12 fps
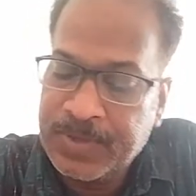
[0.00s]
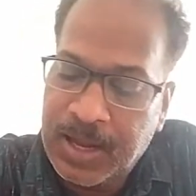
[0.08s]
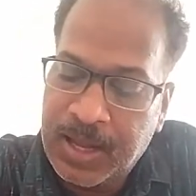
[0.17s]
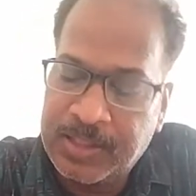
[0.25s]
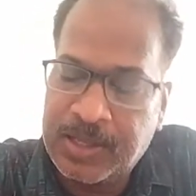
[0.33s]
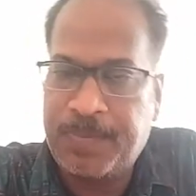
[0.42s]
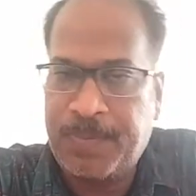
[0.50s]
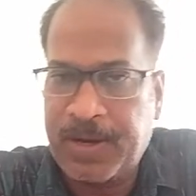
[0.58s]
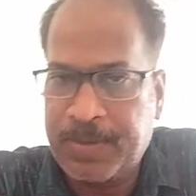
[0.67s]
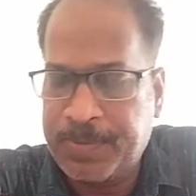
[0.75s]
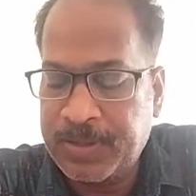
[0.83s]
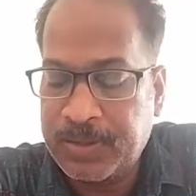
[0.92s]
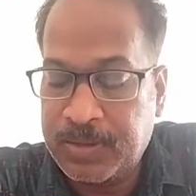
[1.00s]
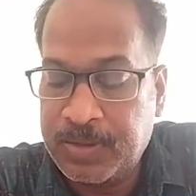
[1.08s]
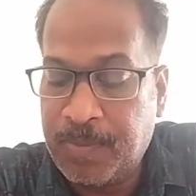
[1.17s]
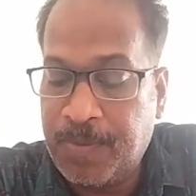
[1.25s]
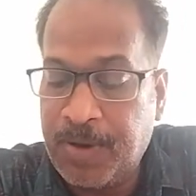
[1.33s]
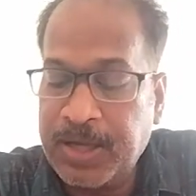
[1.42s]
purpose.
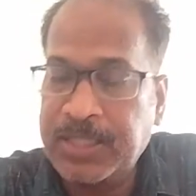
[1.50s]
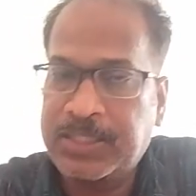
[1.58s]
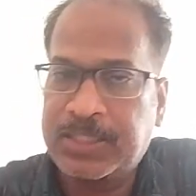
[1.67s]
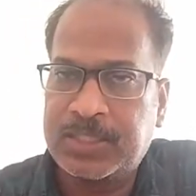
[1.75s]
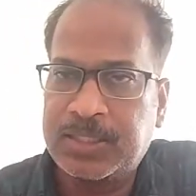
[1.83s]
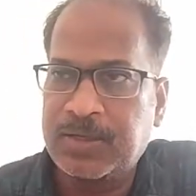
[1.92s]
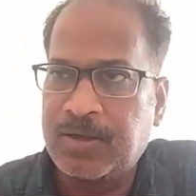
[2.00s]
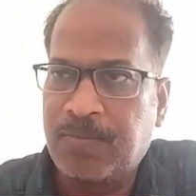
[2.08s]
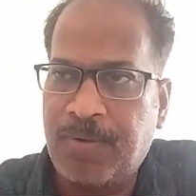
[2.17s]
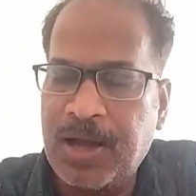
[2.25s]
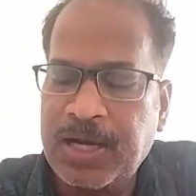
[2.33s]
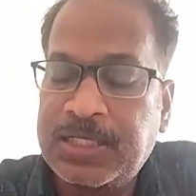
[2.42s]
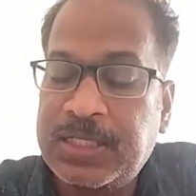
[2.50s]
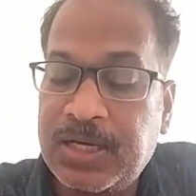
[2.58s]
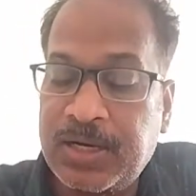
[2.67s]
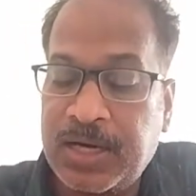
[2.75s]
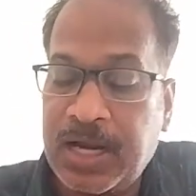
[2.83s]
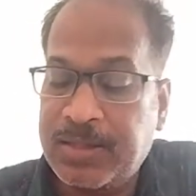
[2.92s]
The polished
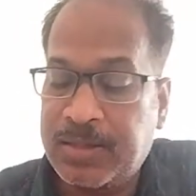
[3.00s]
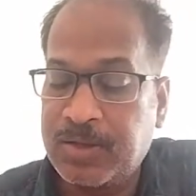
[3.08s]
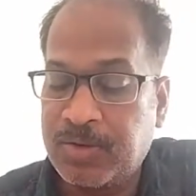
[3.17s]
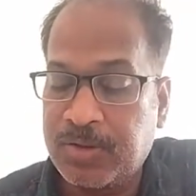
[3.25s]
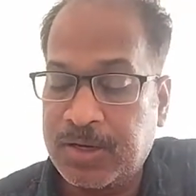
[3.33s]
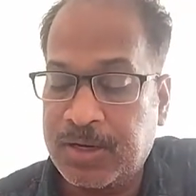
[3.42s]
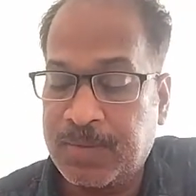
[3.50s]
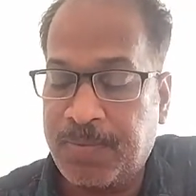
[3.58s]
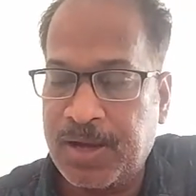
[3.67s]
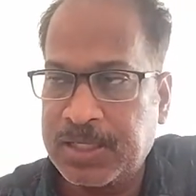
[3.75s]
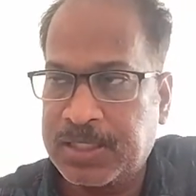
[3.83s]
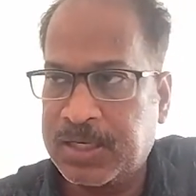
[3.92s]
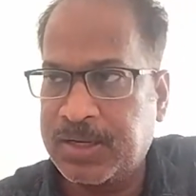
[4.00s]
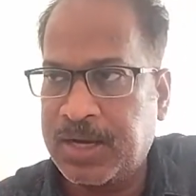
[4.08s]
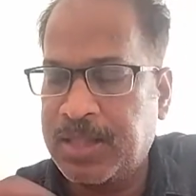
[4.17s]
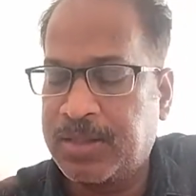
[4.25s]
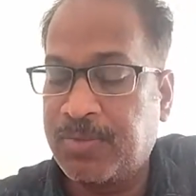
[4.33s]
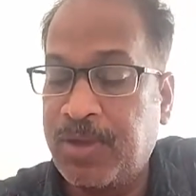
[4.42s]
rice, you know that polished
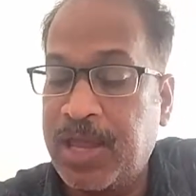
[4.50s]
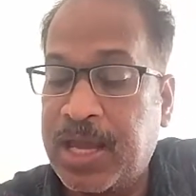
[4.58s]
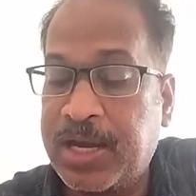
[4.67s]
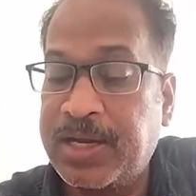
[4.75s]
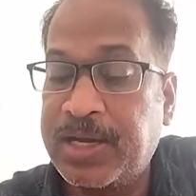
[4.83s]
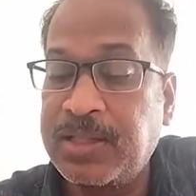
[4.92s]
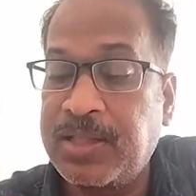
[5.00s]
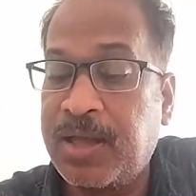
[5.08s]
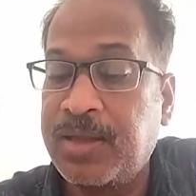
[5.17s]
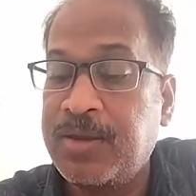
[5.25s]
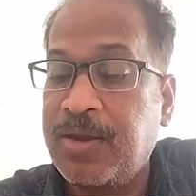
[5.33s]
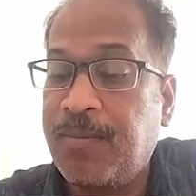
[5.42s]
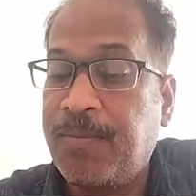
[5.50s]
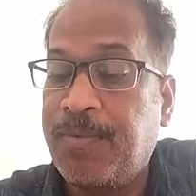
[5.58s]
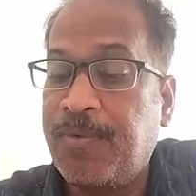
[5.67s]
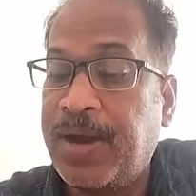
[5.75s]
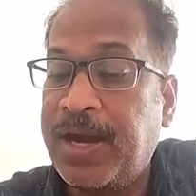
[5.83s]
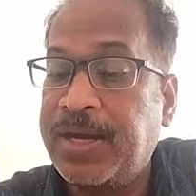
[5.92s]
rice, we are eating the
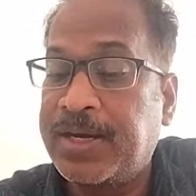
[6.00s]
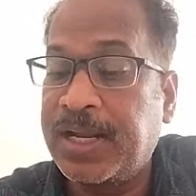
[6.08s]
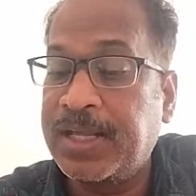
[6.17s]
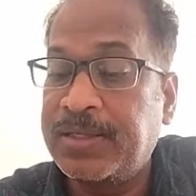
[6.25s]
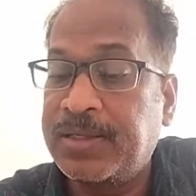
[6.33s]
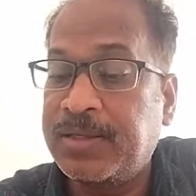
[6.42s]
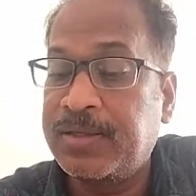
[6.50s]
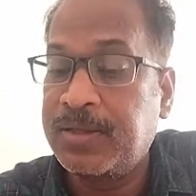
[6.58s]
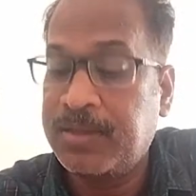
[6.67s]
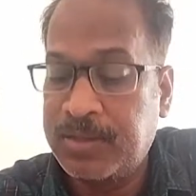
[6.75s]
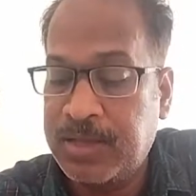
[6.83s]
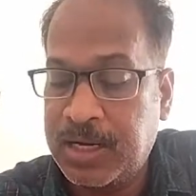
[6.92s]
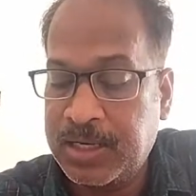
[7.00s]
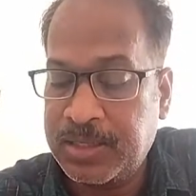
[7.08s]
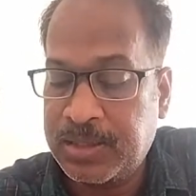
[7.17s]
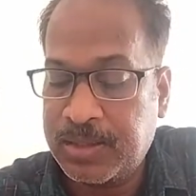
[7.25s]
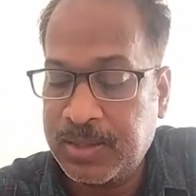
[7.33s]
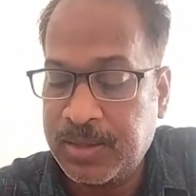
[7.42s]
white rice, that
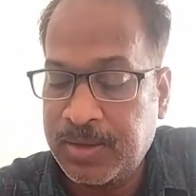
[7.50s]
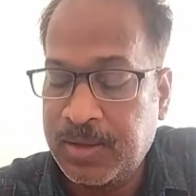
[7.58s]
is